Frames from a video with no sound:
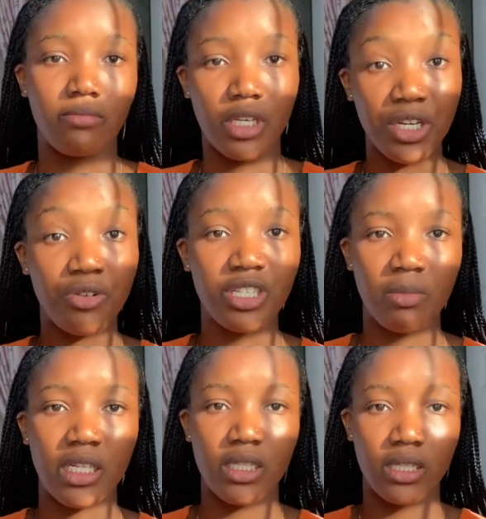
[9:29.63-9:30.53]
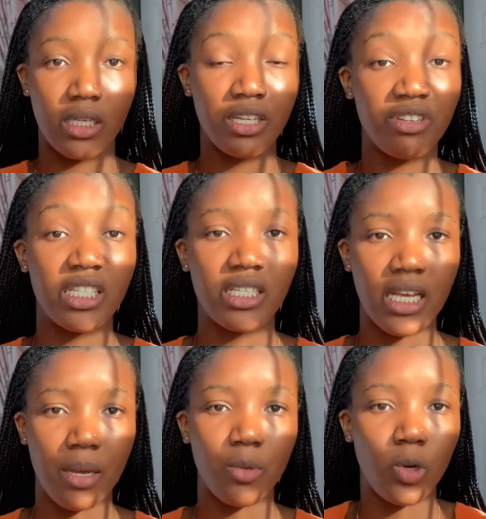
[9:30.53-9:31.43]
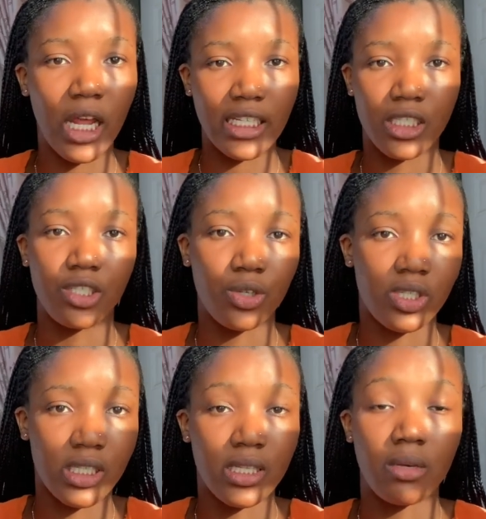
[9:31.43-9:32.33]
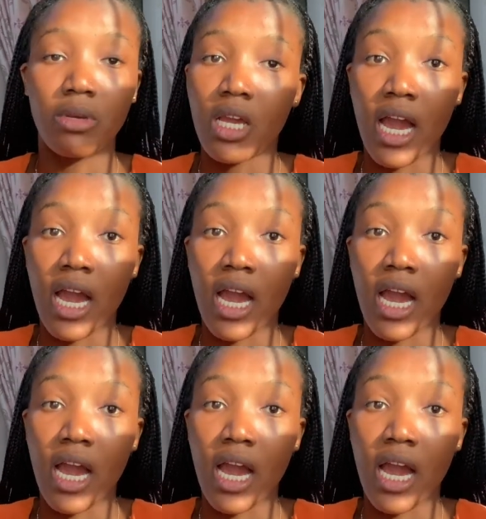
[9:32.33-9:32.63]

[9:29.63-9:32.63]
increasing collagen in your system.